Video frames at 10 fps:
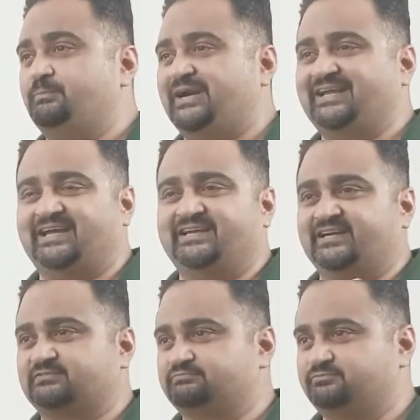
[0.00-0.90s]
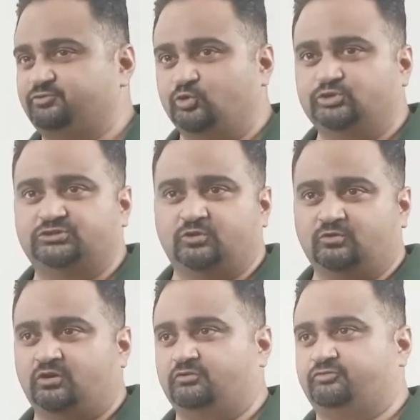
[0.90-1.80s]
But I get fruits,
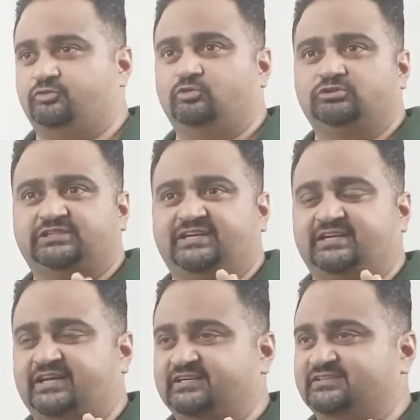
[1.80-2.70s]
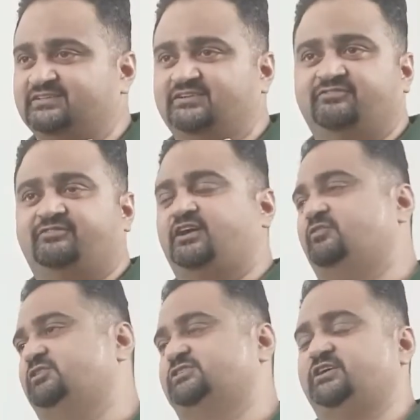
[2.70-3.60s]
overall fruits, and the
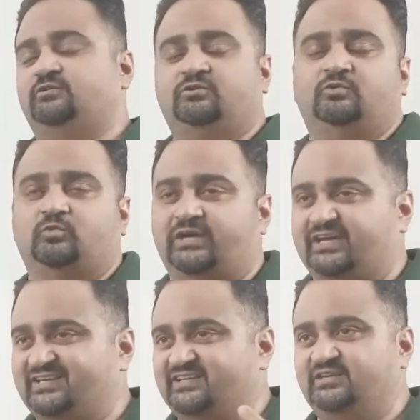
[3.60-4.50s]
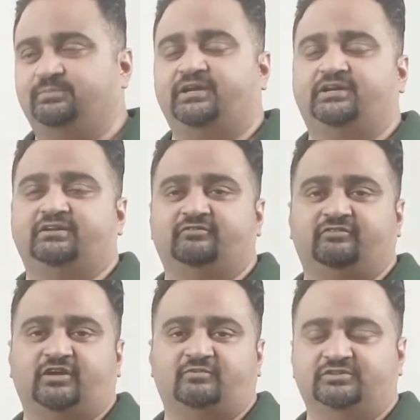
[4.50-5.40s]
flowers. I don't know why I keep getting the
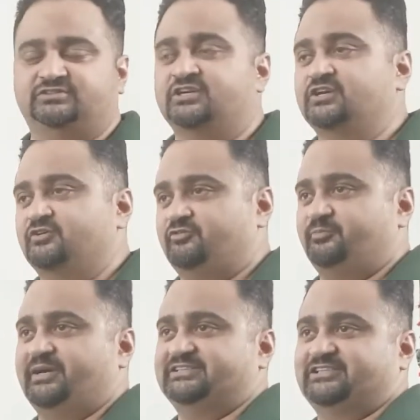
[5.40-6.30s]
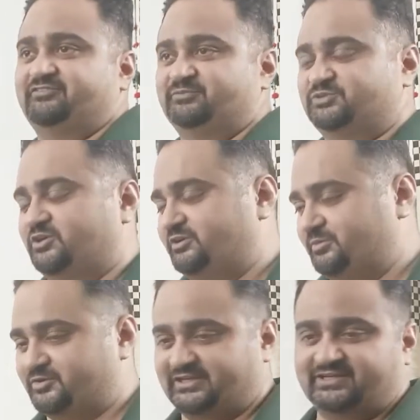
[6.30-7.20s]
flowers for myself. I'm sorry
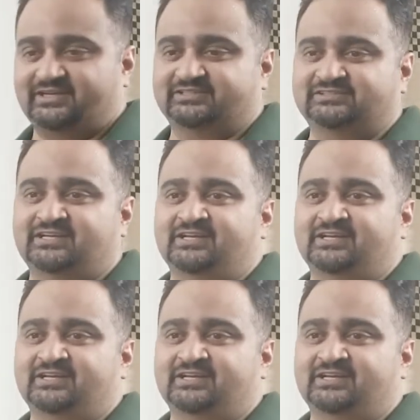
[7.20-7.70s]
about that, guys.